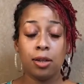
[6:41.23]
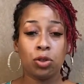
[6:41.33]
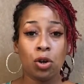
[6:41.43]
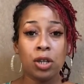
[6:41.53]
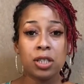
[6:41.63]

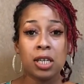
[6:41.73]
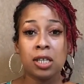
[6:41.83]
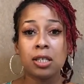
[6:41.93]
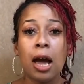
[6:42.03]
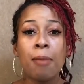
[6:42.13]
thoughts
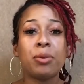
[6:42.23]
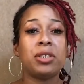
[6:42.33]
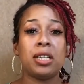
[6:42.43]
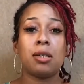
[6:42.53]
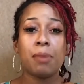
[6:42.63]
is I'm
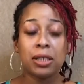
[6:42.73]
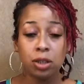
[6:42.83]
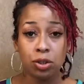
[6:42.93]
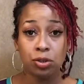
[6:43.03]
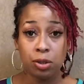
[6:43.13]
protecting my
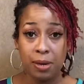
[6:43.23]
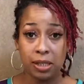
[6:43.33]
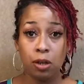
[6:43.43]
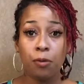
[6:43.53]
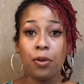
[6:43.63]
sisters and
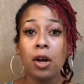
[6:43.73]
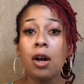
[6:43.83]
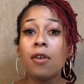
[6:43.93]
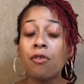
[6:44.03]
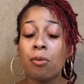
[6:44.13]
myself
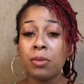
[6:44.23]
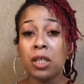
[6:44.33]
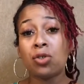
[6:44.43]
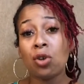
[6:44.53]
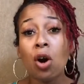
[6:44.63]
from
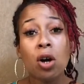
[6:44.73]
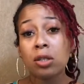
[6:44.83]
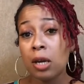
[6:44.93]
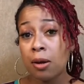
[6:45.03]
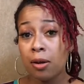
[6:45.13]
these
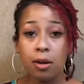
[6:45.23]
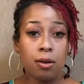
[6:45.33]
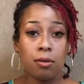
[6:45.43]
dogs that